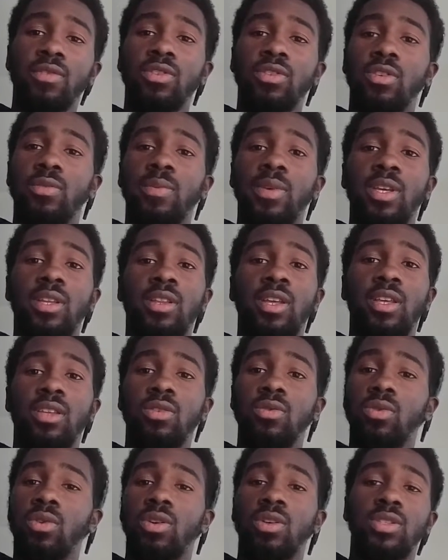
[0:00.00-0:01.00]
You know, what I mean, like
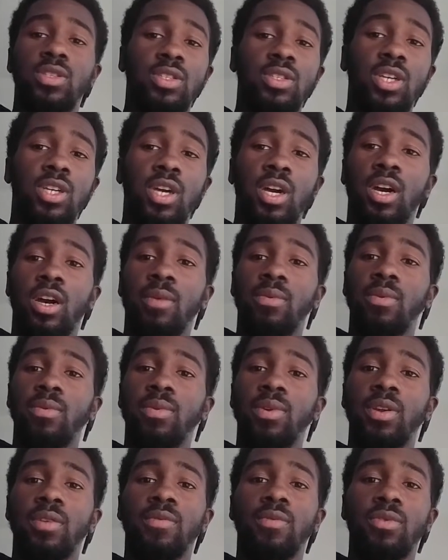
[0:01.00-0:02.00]
you lost a job or
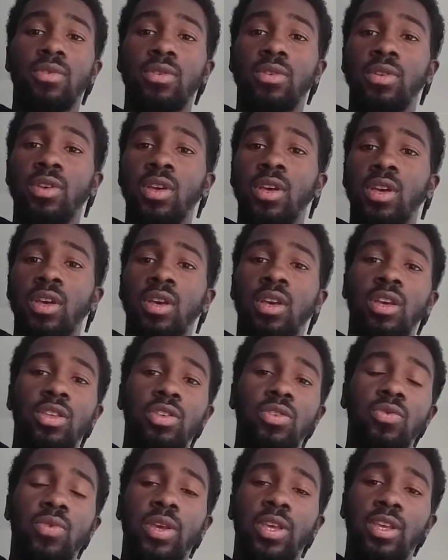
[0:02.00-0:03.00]
whatever. Or,
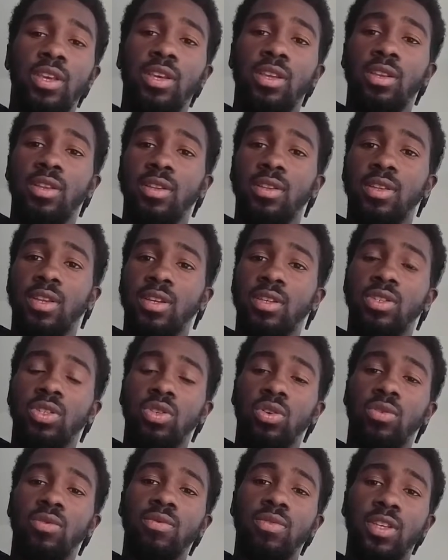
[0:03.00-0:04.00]
you ain't getting like
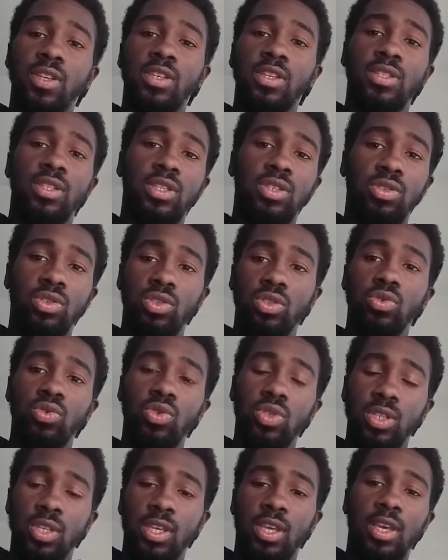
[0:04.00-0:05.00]
certain things that you're
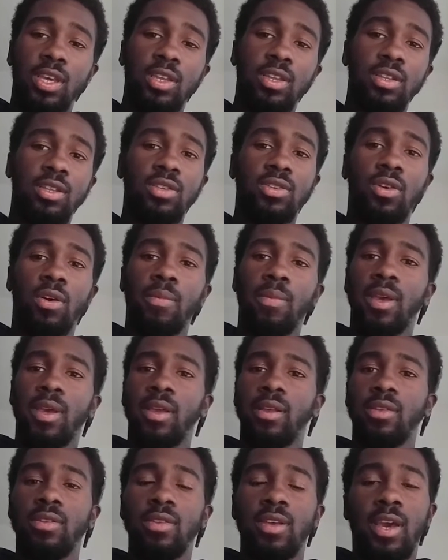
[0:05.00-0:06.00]
used to getting. You know what I
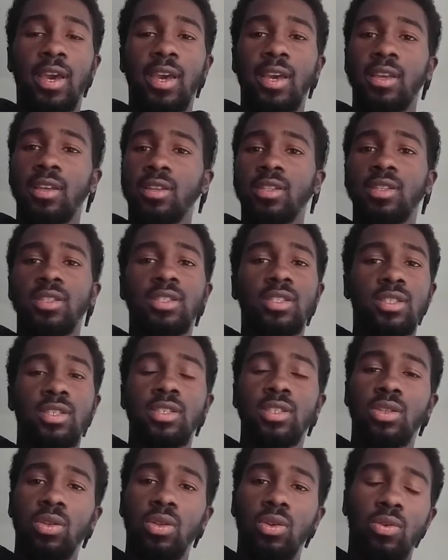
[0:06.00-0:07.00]
mean? Hey, it's, it's
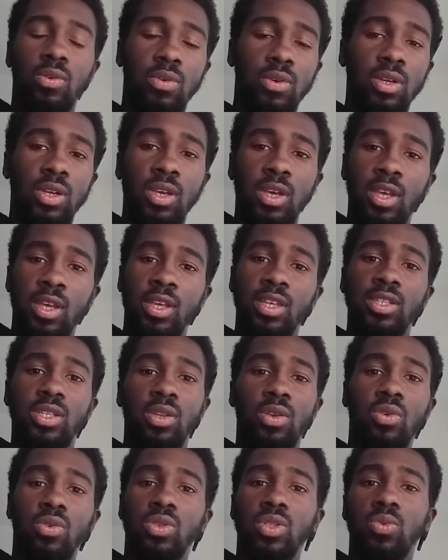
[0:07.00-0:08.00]
the Lord. It's the
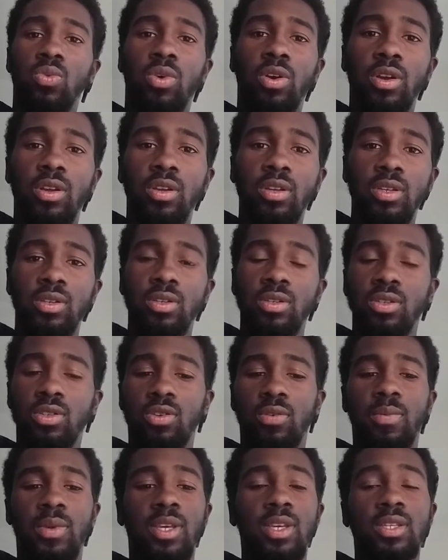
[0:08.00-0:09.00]
Lord's work. You know what
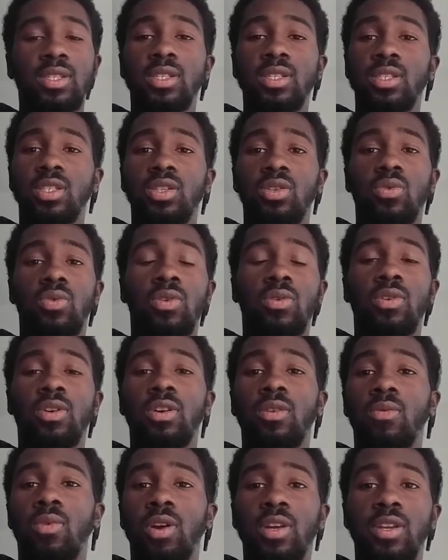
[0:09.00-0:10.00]
I mean? He's it's the Lord
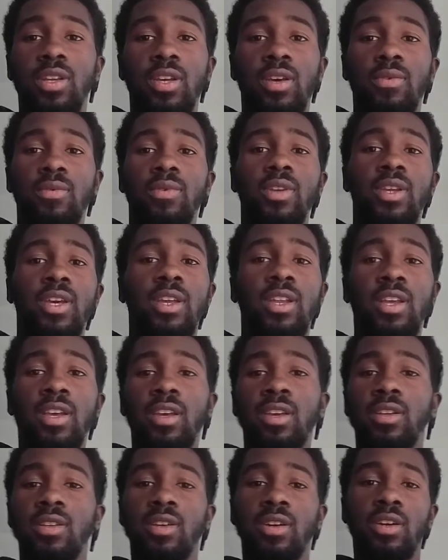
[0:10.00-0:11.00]
uh, working that that
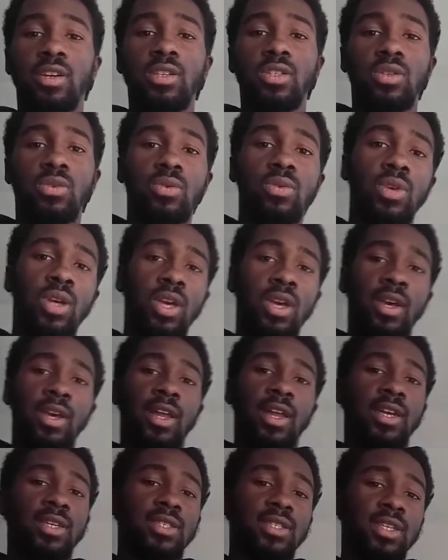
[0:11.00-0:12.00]
hand. All right, so
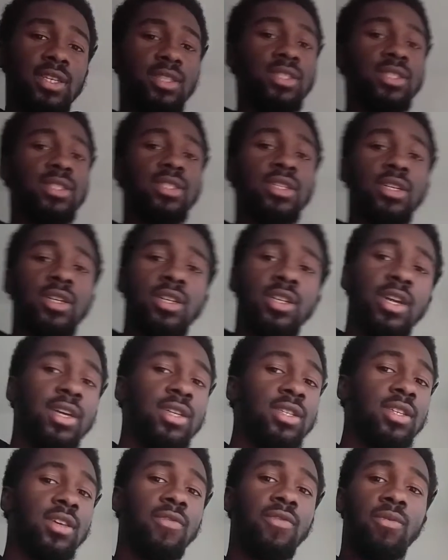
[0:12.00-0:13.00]
like I said, just uh, like I
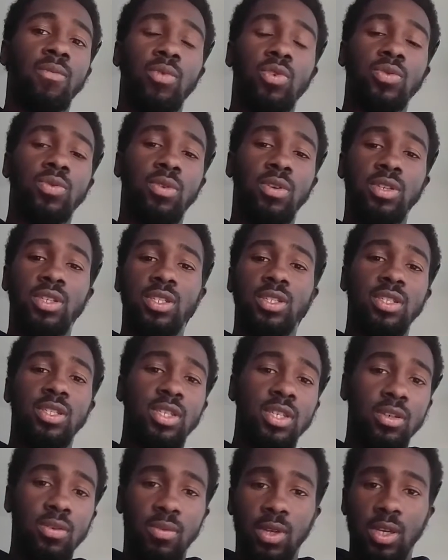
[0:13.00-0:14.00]
said, for most part, just
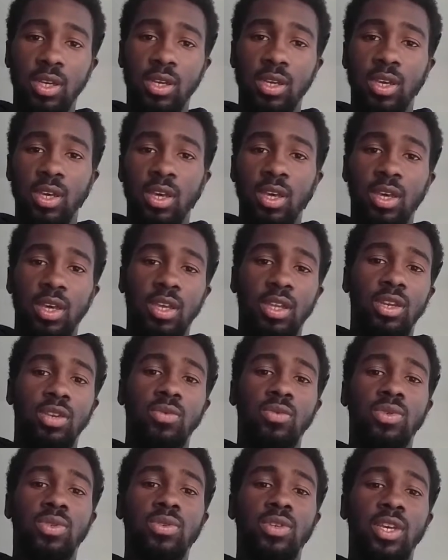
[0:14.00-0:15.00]
deal with it and
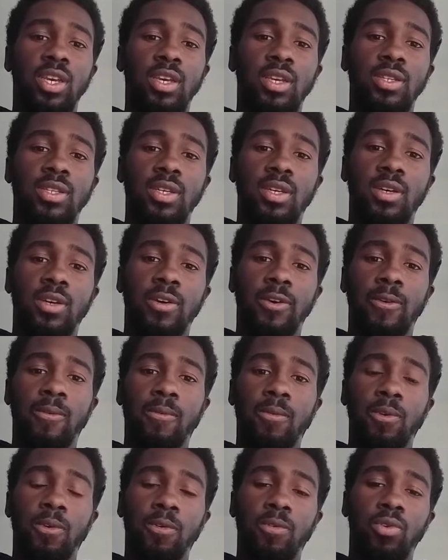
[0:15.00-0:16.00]
do what you can to, uh,
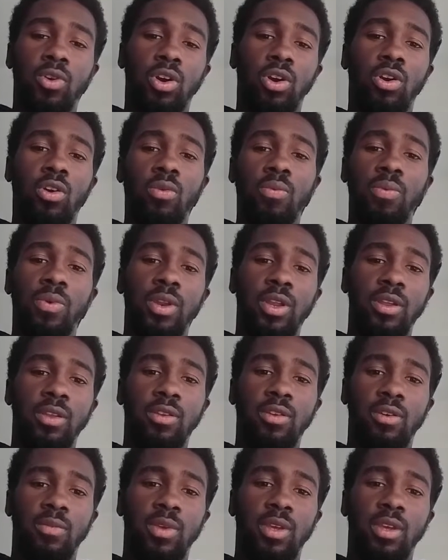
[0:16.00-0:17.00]
you know, to cope with it.
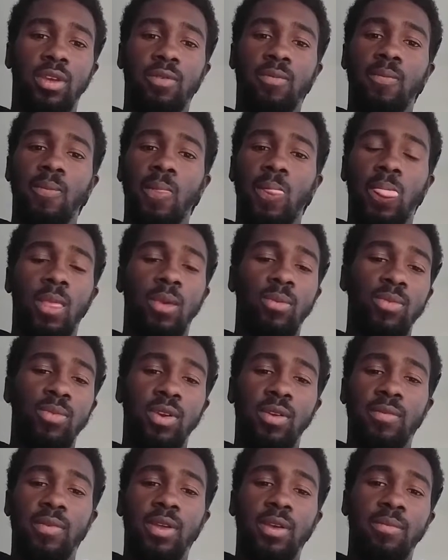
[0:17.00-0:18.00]
You know what I mean?
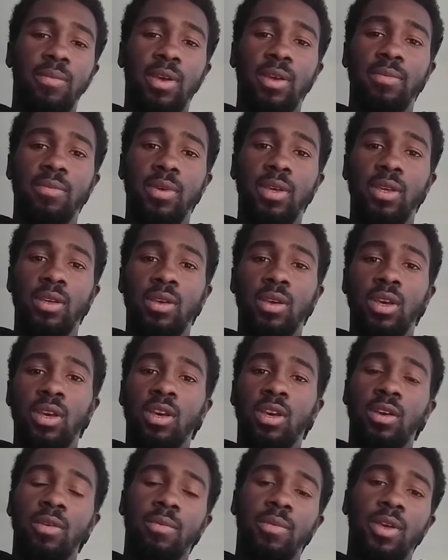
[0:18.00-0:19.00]
Whatever that might be,
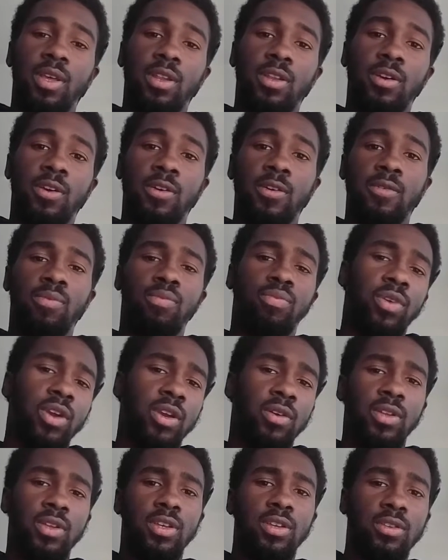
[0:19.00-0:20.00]
and uh, pray
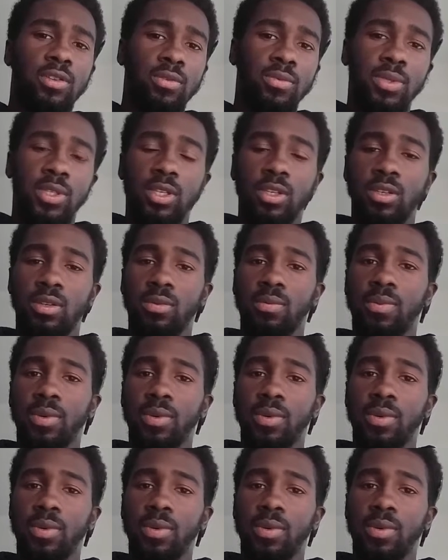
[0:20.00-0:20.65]
on it. You know what I'm saying?